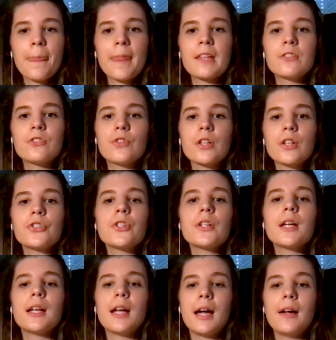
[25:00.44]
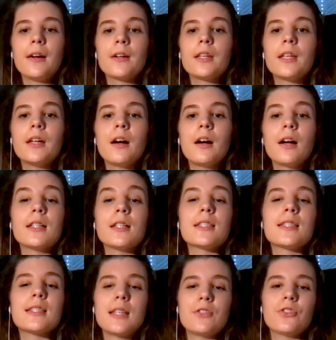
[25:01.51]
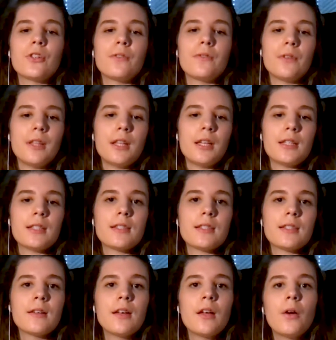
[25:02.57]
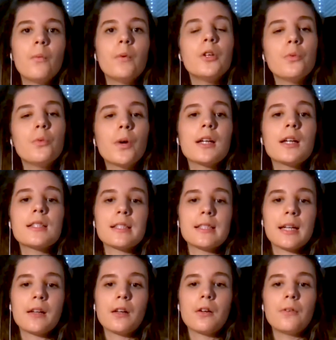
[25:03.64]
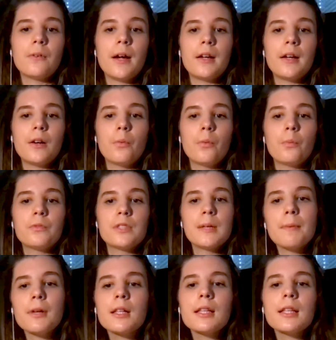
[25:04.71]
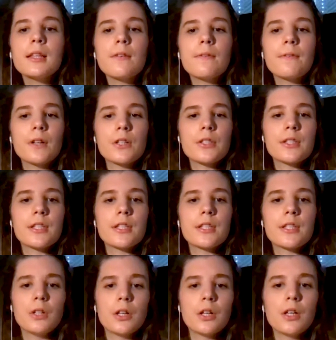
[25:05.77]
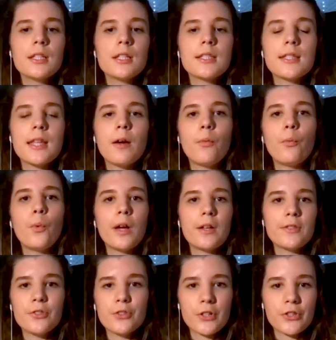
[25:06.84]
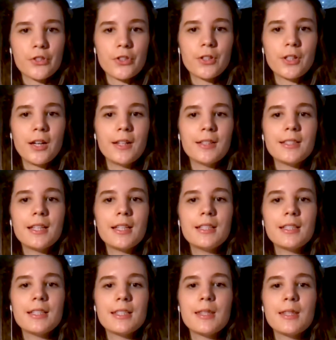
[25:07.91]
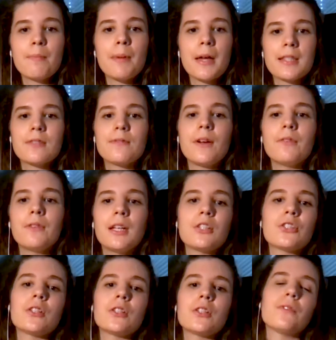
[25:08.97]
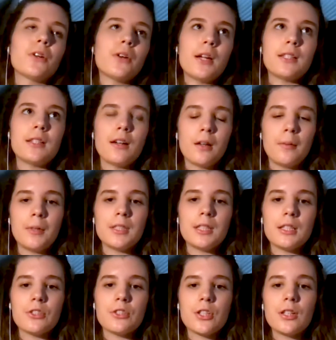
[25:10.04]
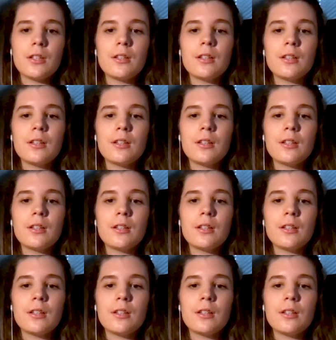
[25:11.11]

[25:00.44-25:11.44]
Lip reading: Structure and hierarchy are essential for this. When you work as a technical writer, typically the first thing you learn is that well-structured content is the best foundation for great documentation.